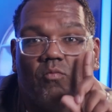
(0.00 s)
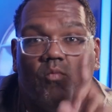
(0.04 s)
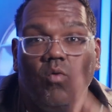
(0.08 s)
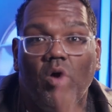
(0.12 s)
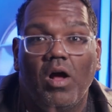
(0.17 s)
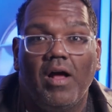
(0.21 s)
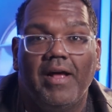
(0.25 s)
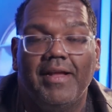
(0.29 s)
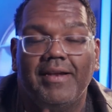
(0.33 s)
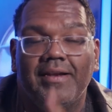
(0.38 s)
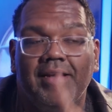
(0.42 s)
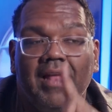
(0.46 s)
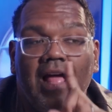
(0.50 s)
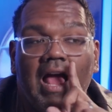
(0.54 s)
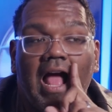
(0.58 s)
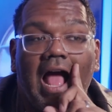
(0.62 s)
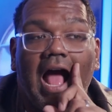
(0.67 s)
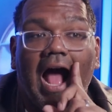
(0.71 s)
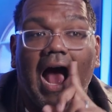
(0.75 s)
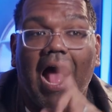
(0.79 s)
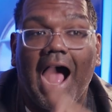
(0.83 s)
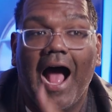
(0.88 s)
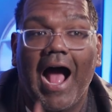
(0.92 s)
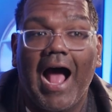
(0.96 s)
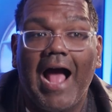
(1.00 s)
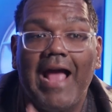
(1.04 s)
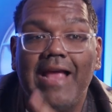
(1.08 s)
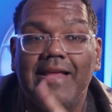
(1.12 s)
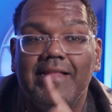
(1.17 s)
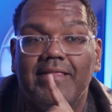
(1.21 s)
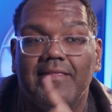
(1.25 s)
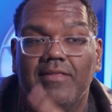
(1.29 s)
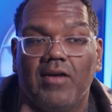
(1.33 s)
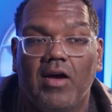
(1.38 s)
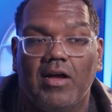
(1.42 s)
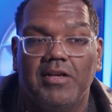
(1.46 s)
One,
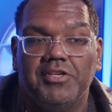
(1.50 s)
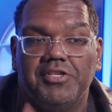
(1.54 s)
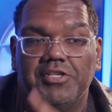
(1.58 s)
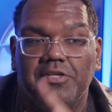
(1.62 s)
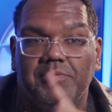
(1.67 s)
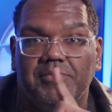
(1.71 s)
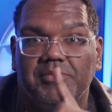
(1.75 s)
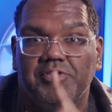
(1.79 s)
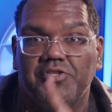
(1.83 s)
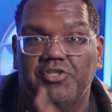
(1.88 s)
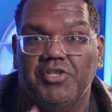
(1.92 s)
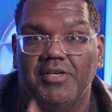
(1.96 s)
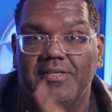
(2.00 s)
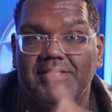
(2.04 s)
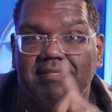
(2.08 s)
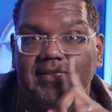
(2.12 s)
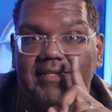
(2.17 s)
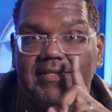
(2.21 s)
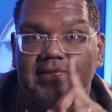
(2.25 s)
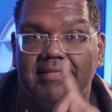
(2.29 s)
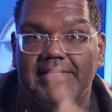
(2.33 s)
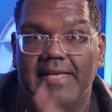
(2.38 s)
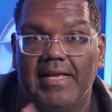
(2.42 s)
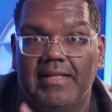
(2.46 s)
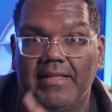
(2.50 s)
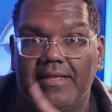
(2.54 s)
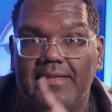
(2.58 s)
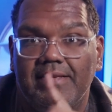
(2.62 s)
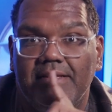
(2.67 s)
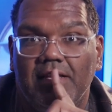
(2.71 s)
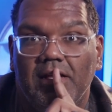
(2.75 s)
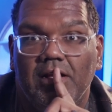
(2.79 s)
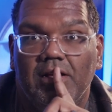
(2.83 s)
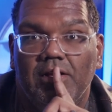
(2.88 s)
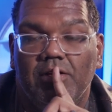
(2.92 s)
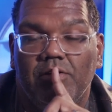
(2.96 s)
I thought she was just a zealot